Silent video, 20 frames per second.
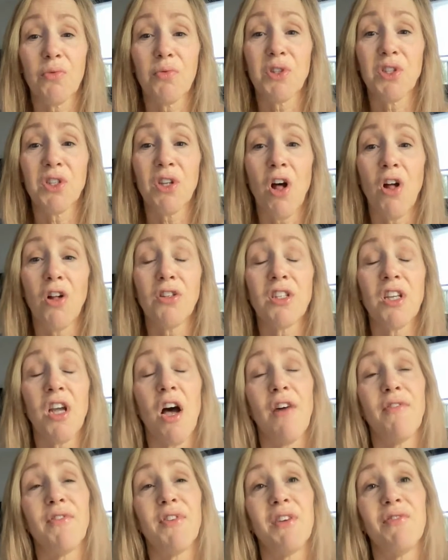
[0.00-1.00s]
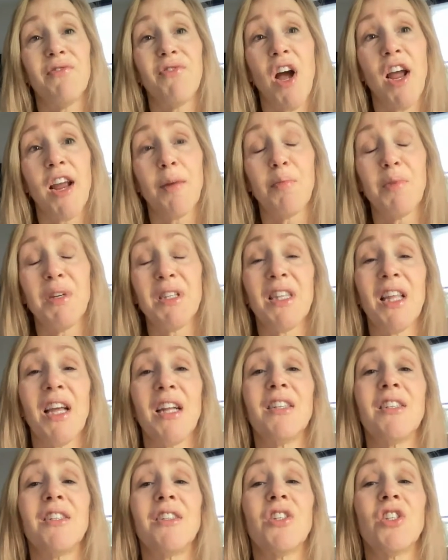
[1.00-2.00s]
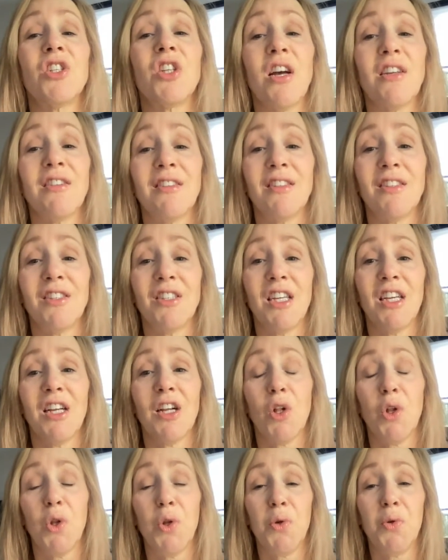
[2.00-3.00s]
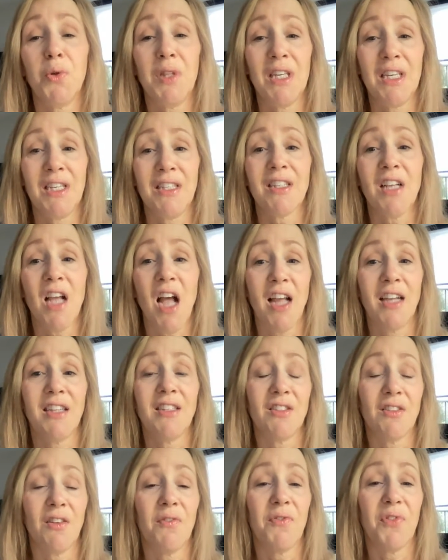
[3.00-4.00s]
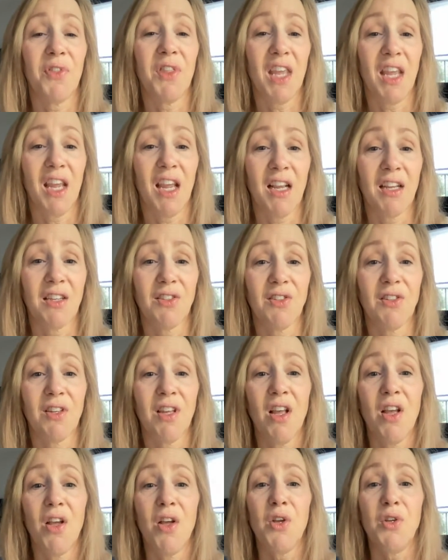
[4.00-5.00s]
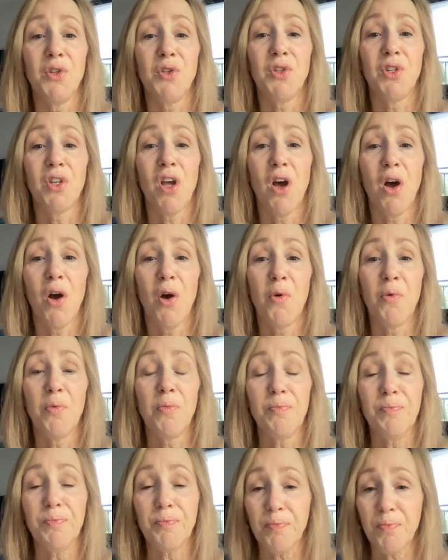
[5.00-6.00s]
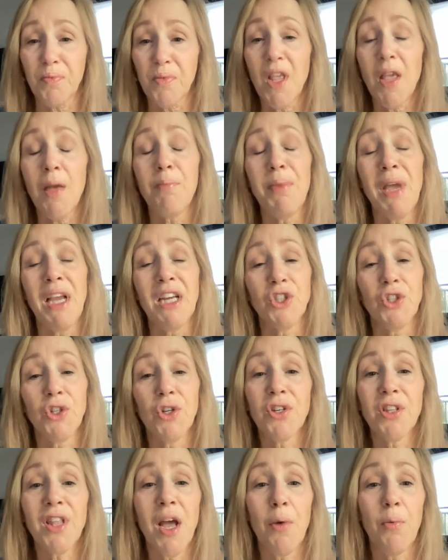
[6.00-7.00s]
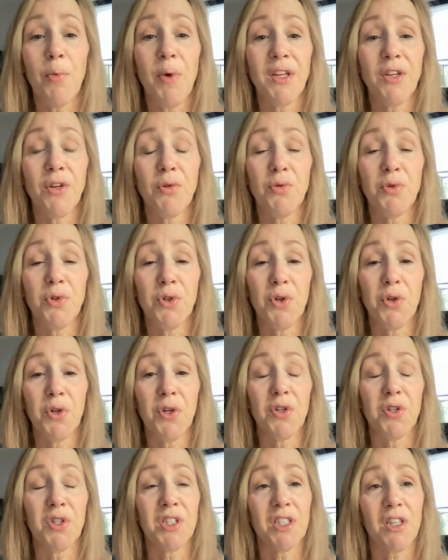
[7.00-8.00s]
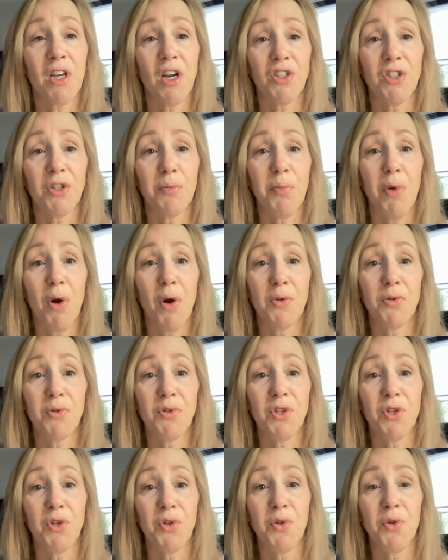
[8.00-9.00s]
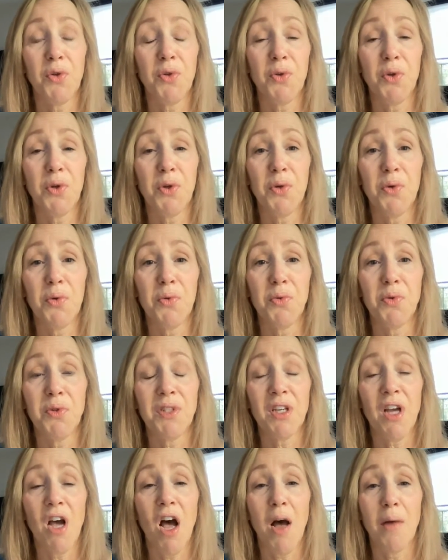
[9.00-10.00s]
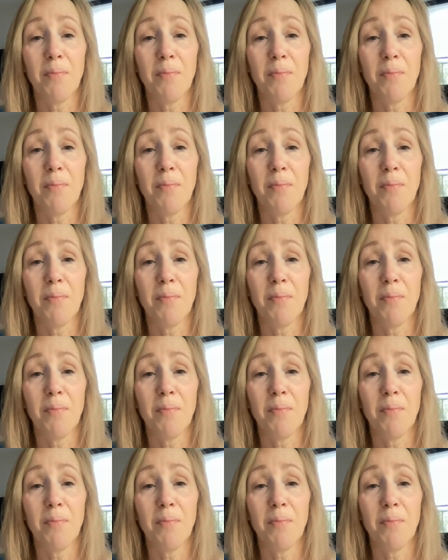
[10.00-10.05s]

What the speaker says: the result of an environment that doesn't include these kinds of things. So make sure that when you do your discussion post, you use,